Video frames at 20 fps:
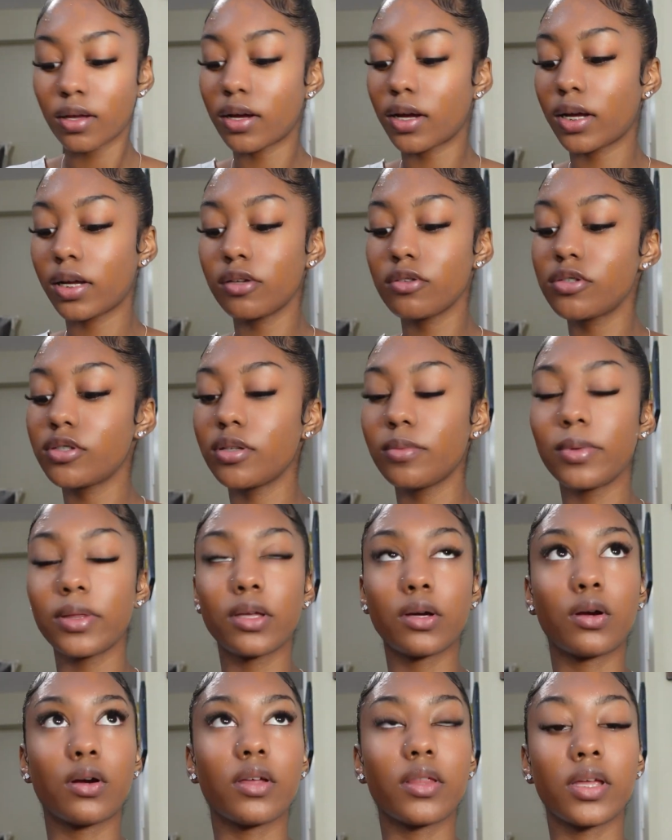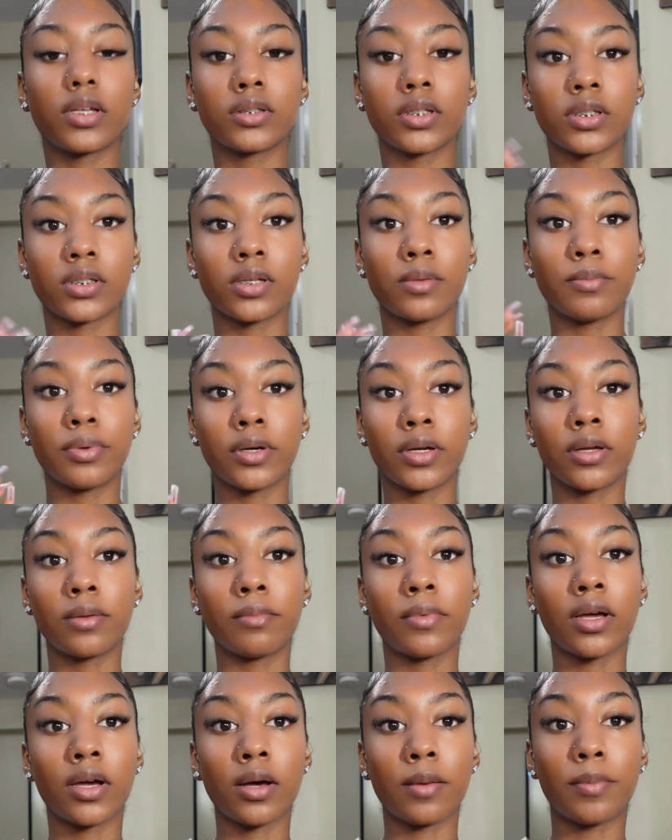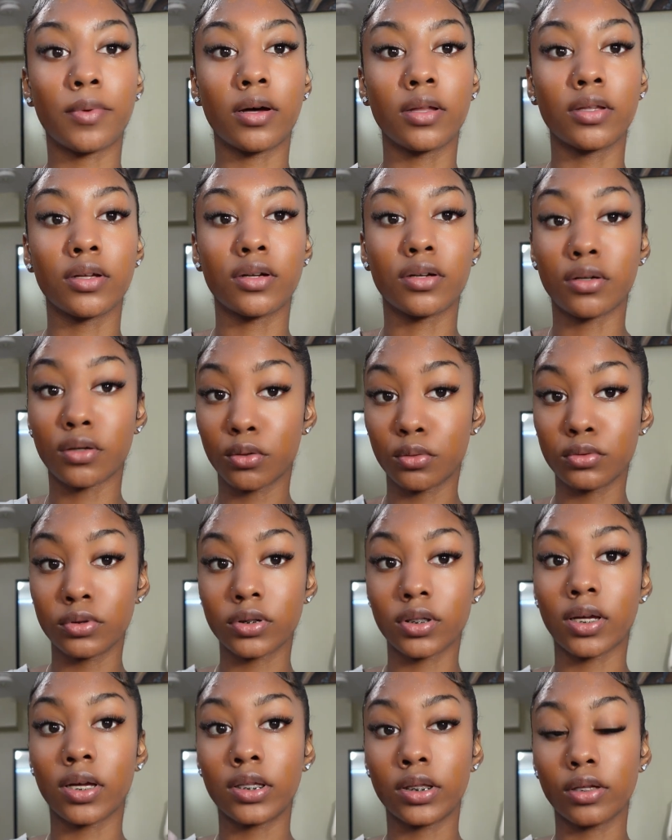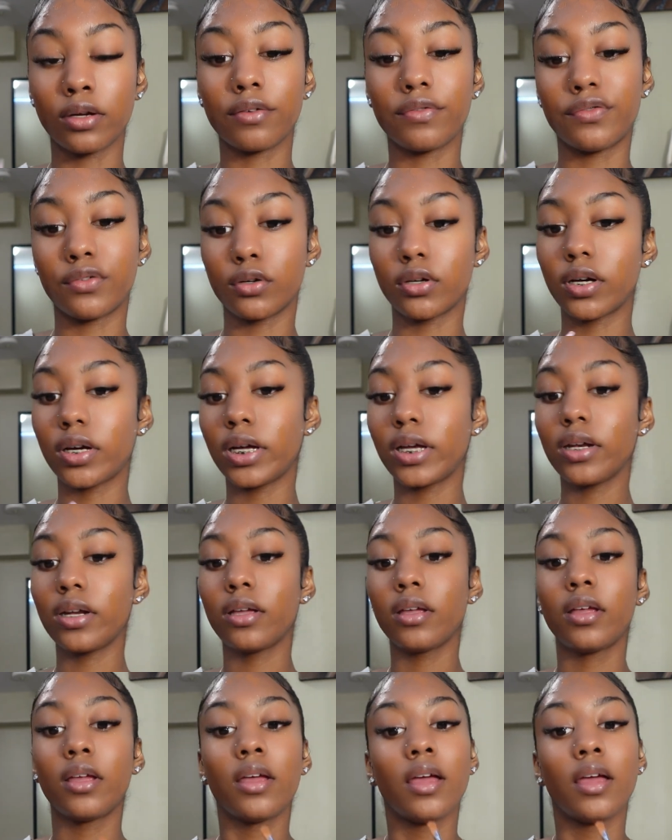I used to be the girl that doesn't put makeup on their nose and their forehead,